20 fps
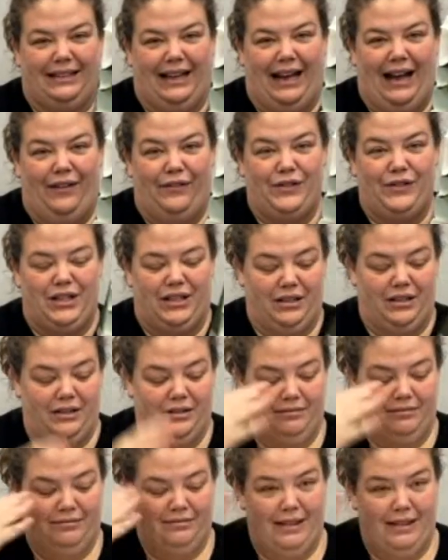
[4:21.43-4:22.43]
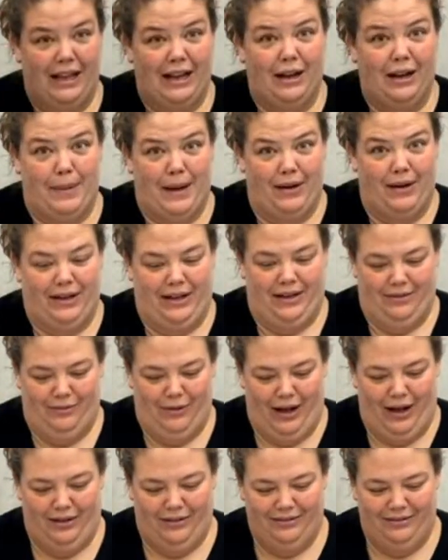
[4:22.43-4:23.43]
have to think about it
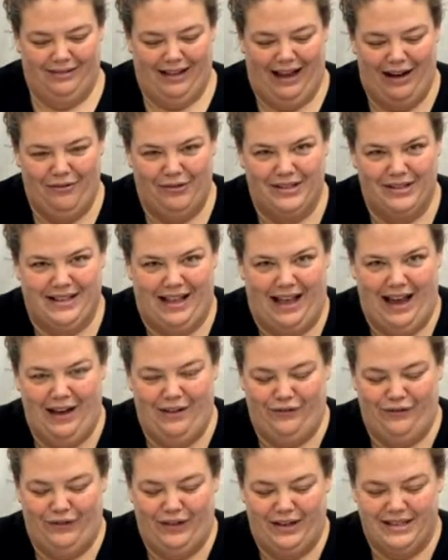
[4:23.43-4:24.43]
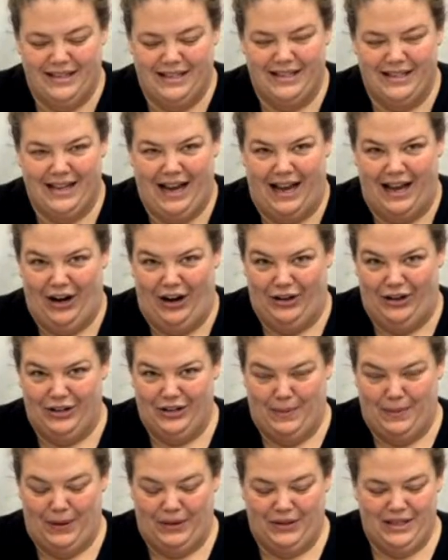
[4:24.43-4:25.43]
while I was live because it's kind of
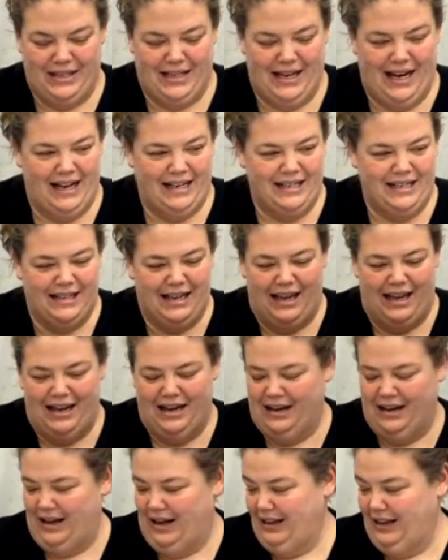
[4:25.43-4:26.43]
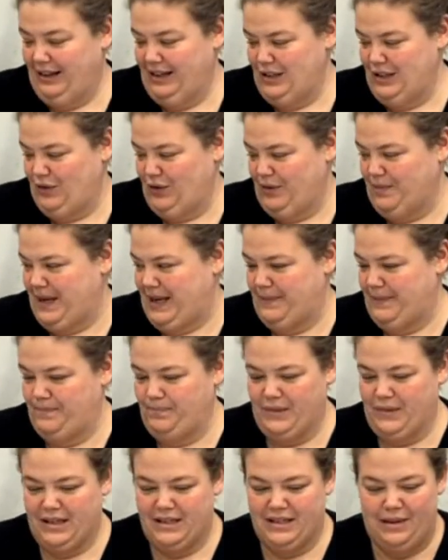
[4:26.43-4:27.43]
hard to multitask and at least for me.
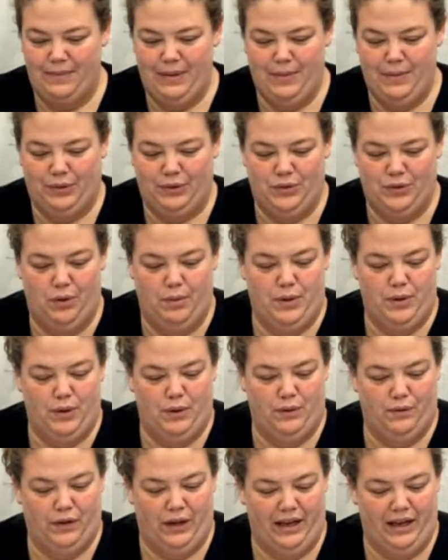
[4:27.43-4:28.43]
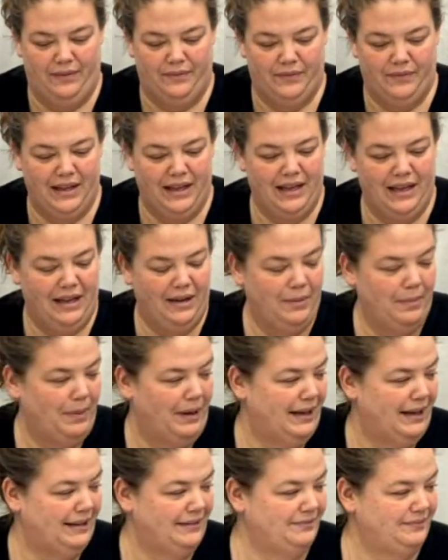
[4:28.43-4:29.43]
Some people do it beautifully,
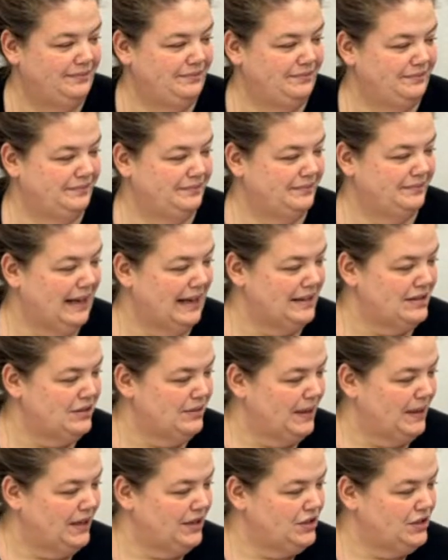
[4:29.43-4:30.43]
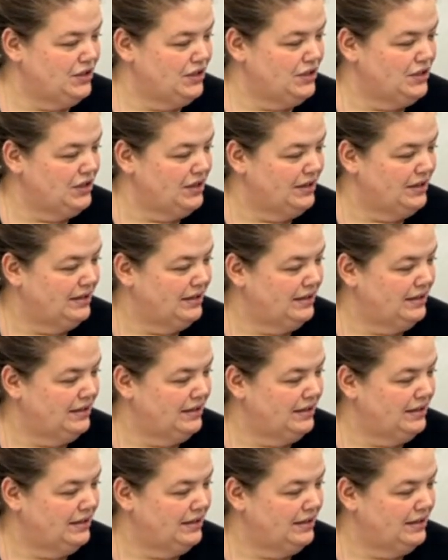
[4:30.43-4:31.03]
but not so much.